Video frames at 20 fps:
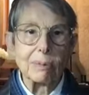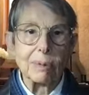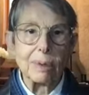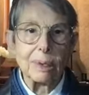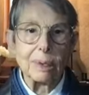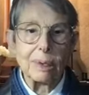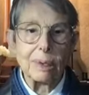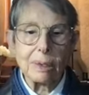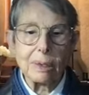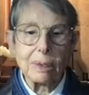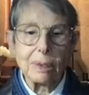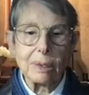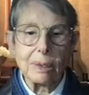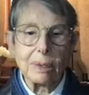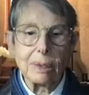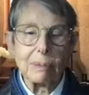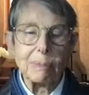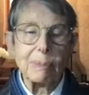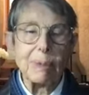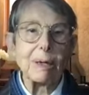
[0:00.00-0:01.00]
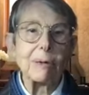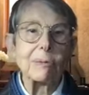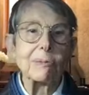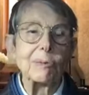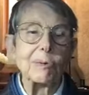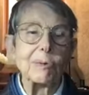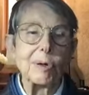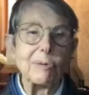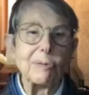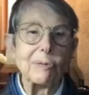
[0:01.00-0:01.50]
And this is a
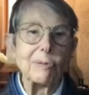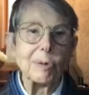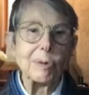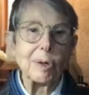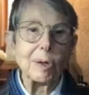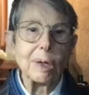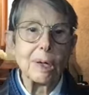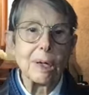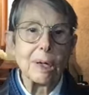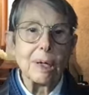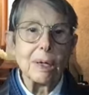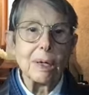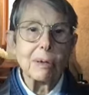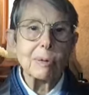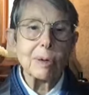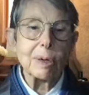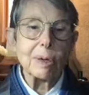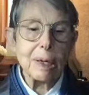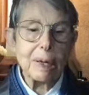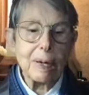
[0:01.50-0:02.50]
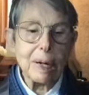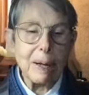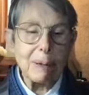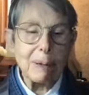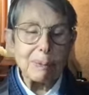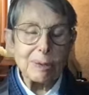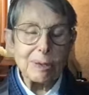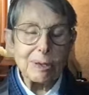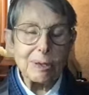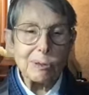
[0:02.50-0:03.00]
metaphor for what can
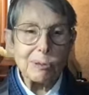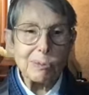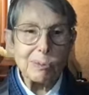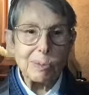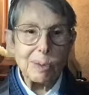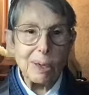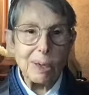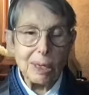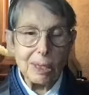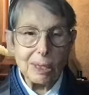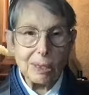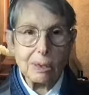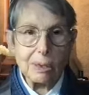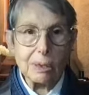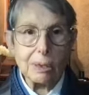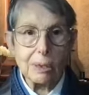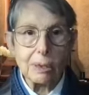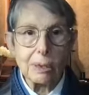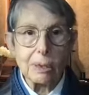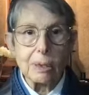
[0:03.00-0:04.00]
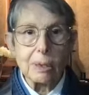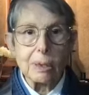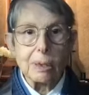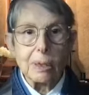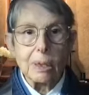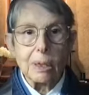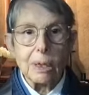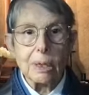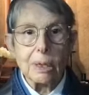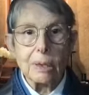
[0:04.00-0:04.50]
happen to us,
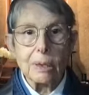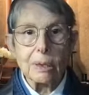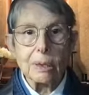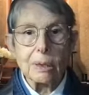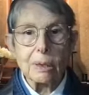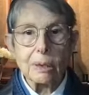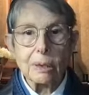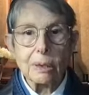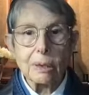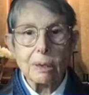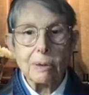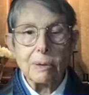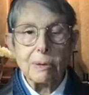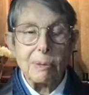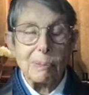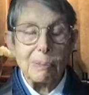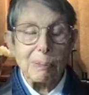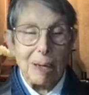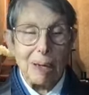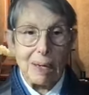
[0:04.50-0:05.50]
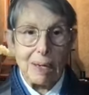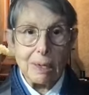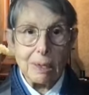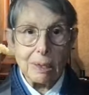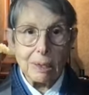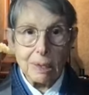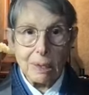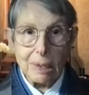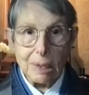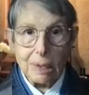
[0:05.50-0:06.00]
the pain
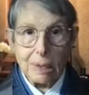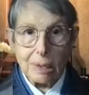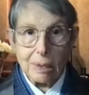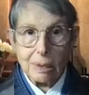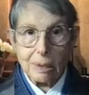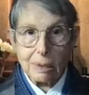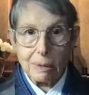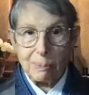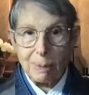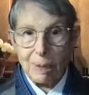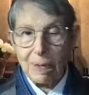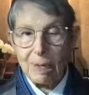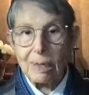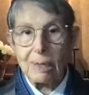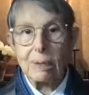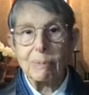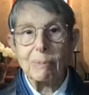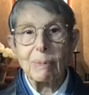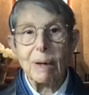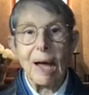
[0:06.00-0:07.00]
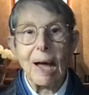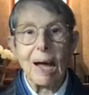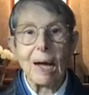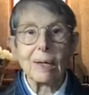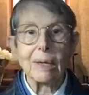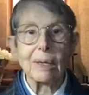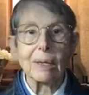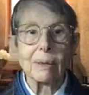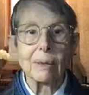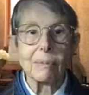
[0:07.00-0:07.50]
in the knees, the pain in the
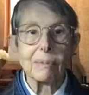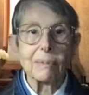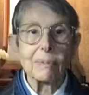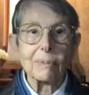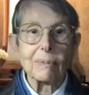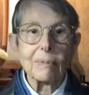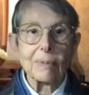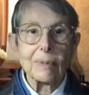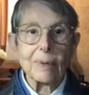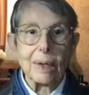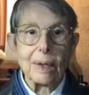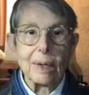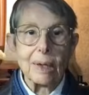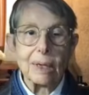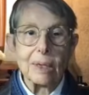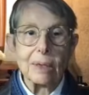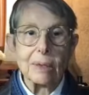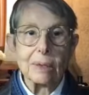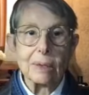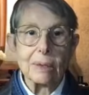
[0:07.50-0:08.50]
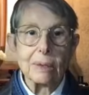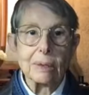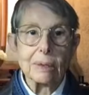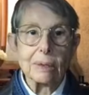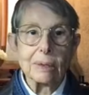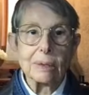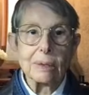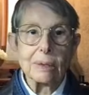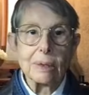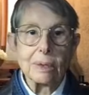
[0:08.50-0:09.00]
back,
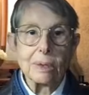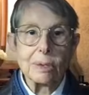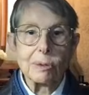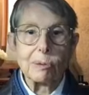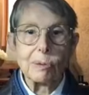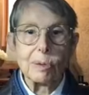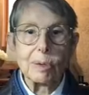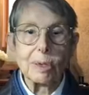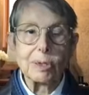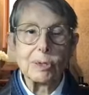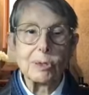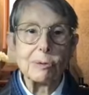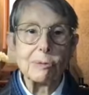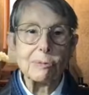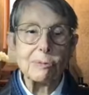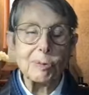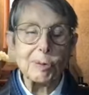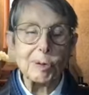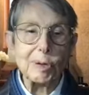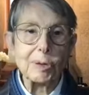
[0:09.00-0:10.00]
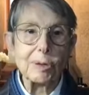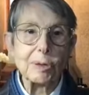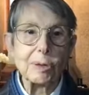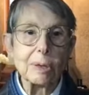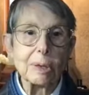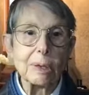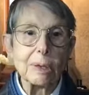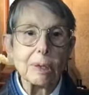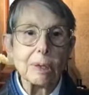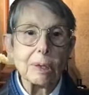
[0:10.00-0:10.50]
and so on and so forth.
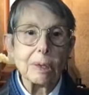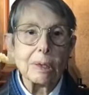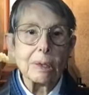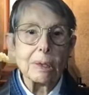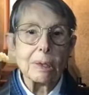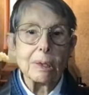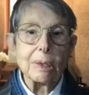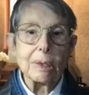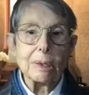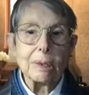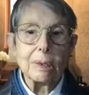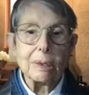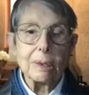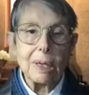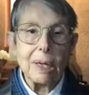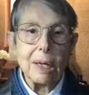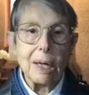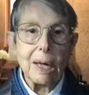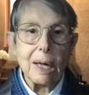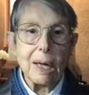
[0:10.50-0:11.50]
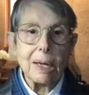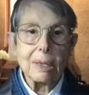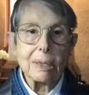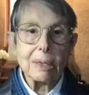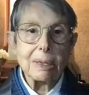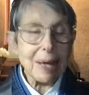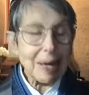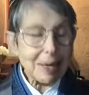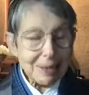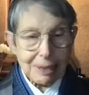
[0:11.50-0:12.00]

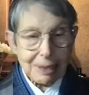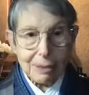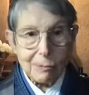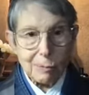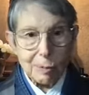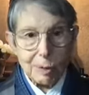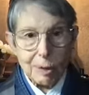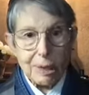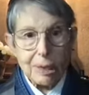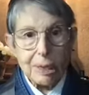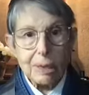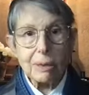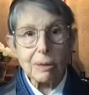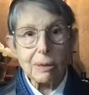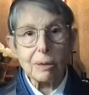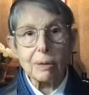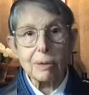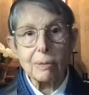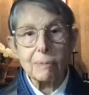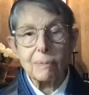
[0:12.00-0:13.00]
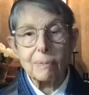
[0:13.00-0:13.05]
And that didn't work either.